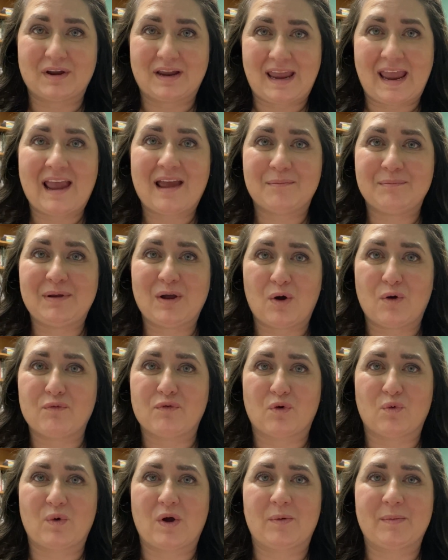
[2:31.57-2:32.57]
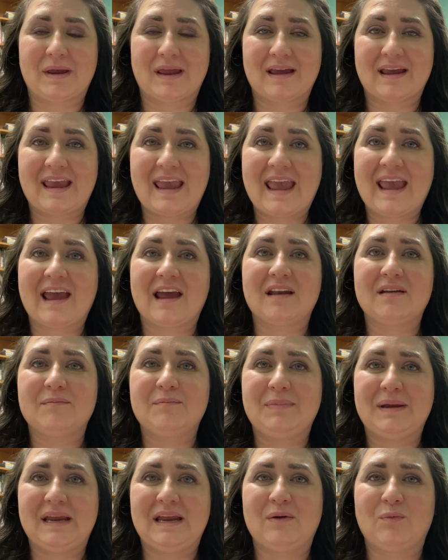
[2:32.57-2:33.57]
can be overwhelming.
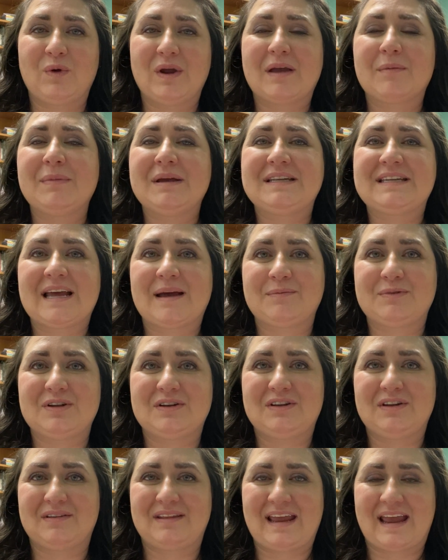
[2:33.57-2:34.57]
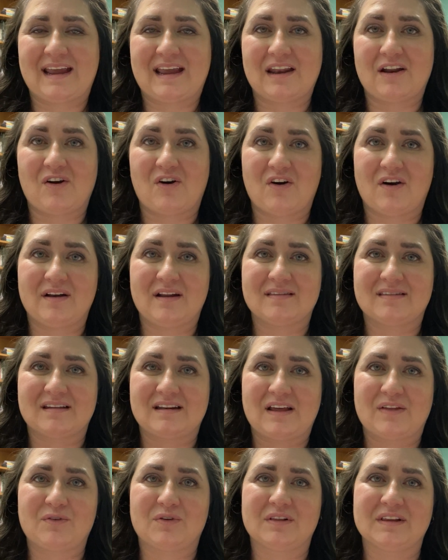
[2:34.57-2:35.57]
We can be tempted to take it on as
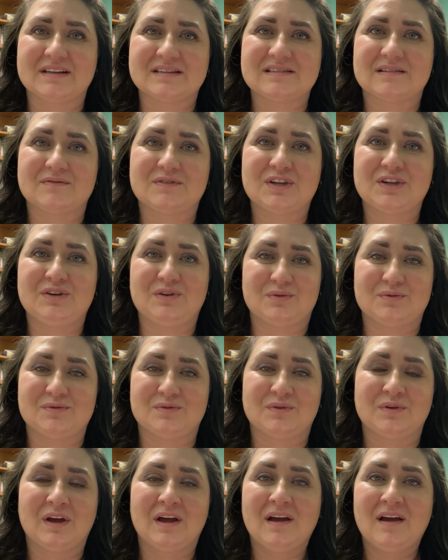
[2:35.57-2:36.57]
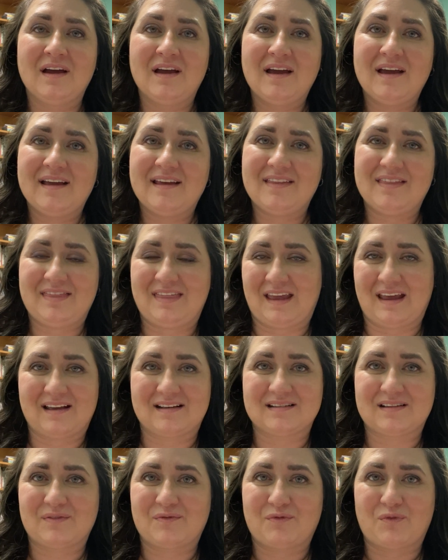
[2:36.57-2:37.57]
another list of to-do
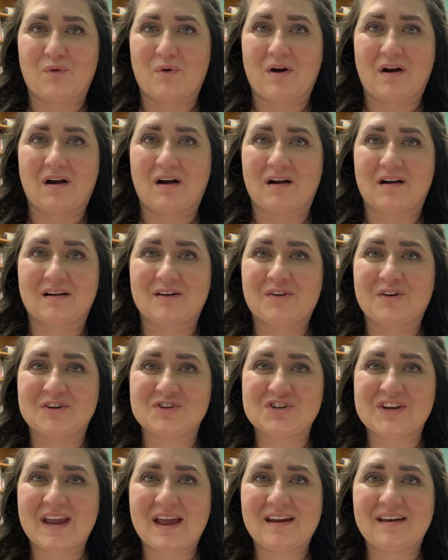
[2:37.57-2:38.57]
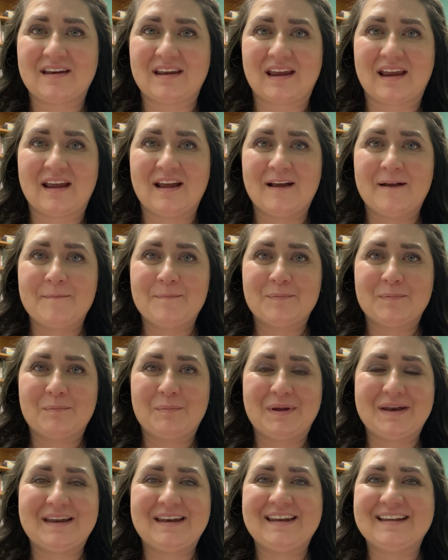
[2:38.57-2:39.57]
things for our Christianity.
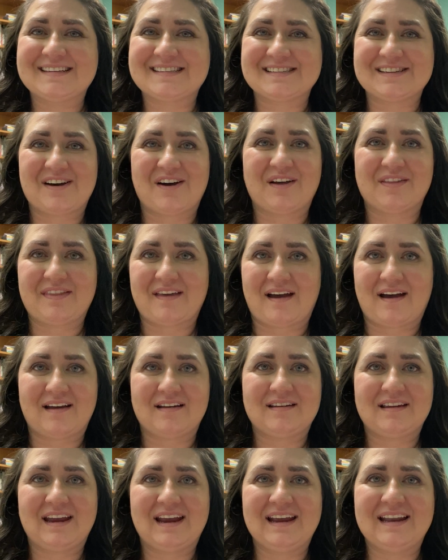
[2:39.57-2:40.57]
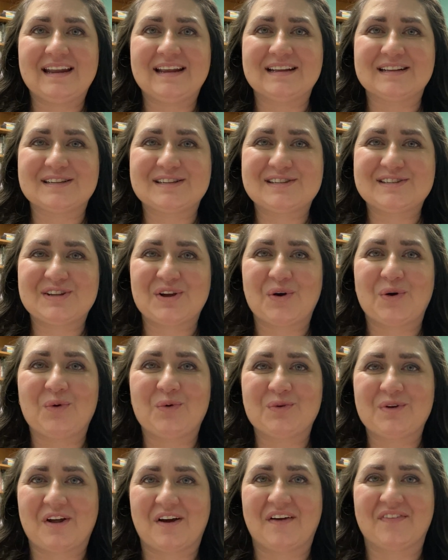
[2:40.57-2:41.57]
But it is not that. It is
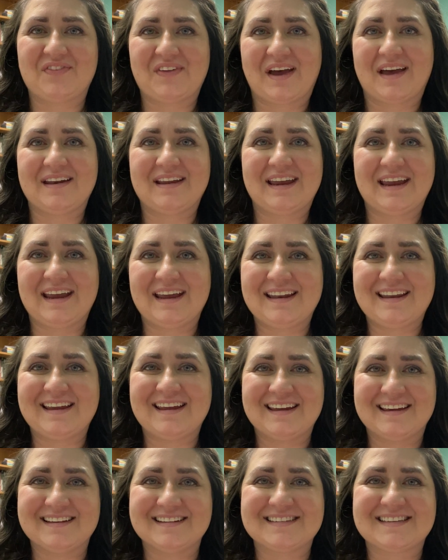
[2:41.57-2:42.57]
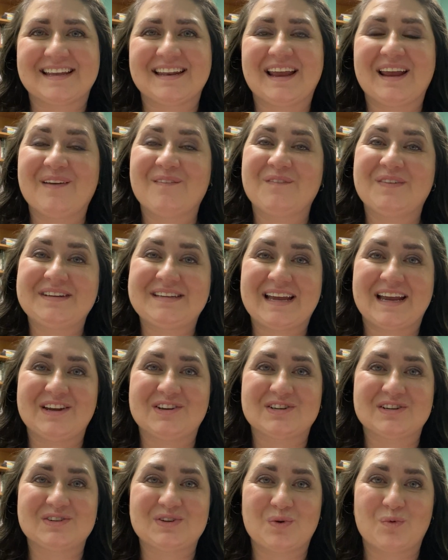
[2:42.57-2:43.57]
so not that. It is an
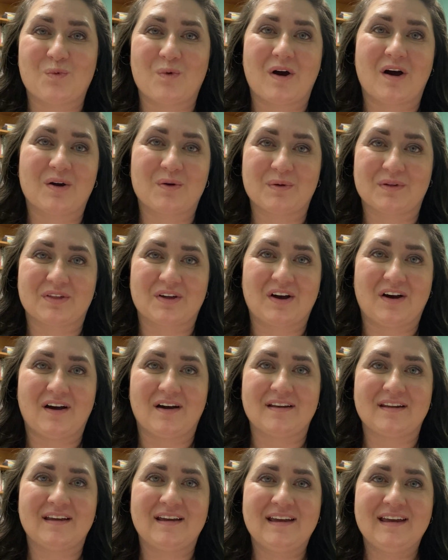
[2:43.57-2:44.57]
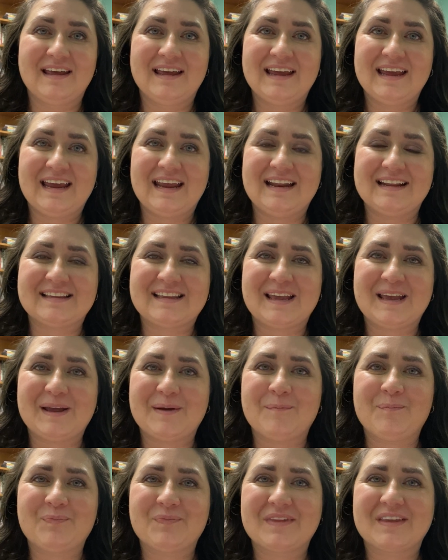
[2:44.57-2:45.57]
invitation to walk with God. It is
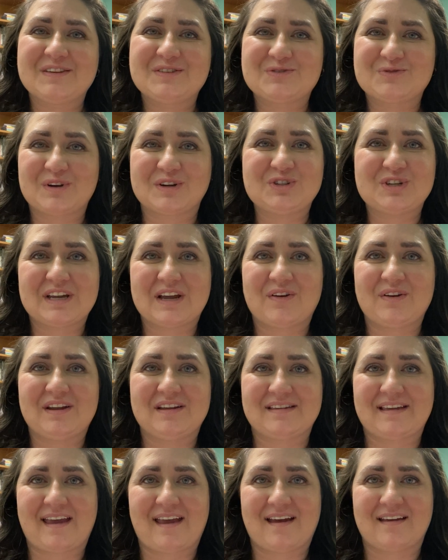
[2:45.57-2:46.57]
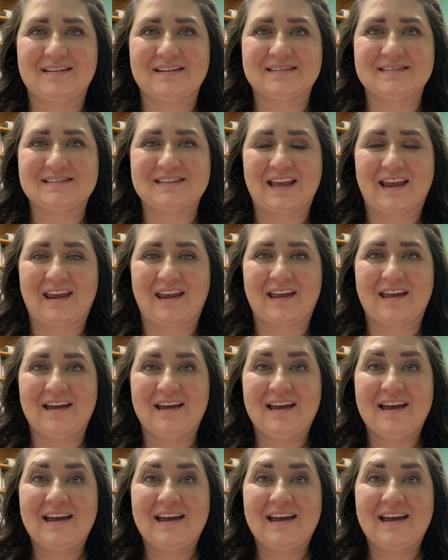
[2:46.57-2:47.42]
him stretching out his hand and saying,